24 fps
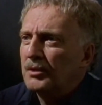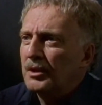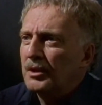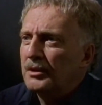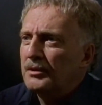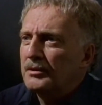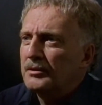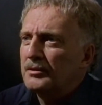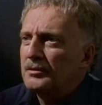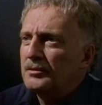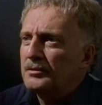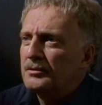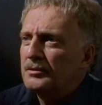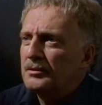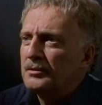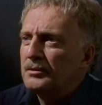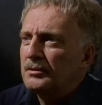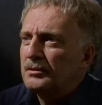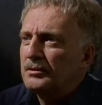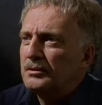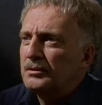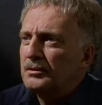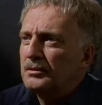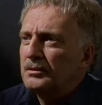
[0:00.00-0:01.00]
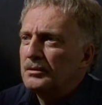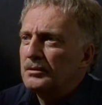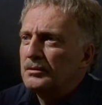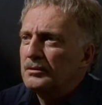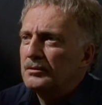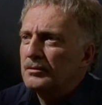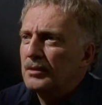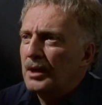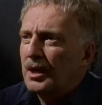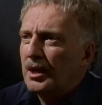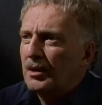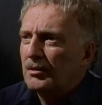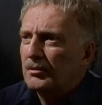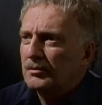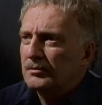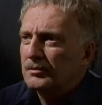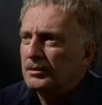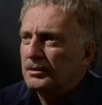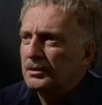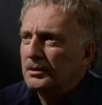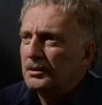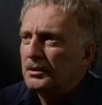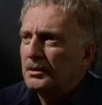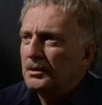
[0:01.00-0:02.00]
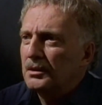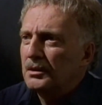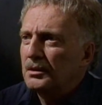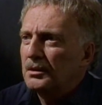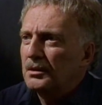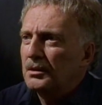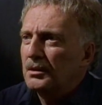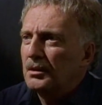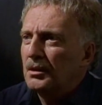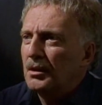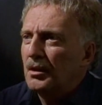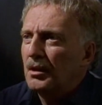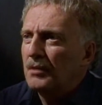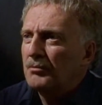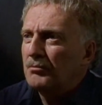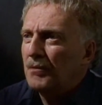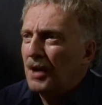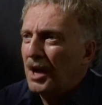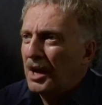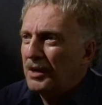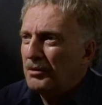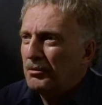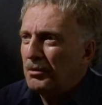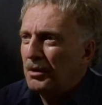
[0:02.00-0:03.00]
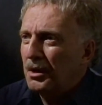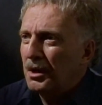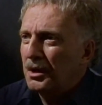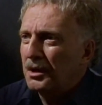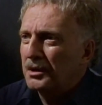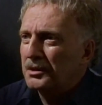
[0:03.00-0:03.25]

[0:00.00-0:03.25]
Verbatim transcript: there was even a pool there was a burial ground and you know I was too busy